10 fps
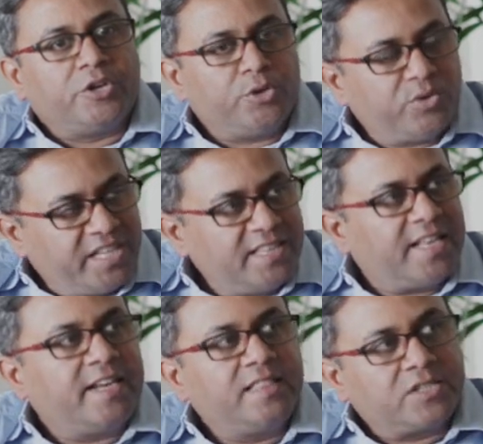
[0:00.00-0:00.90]
do you think
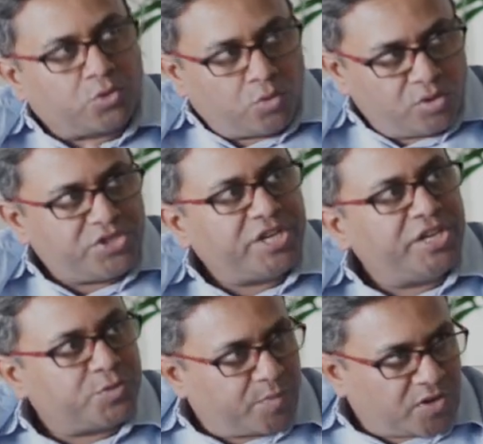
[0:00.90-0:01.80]
that in this whole
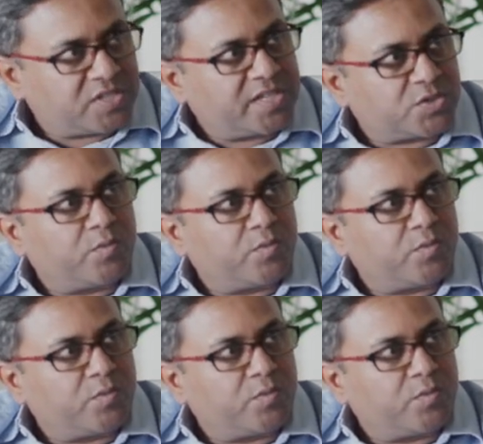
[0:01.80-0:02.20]
change process,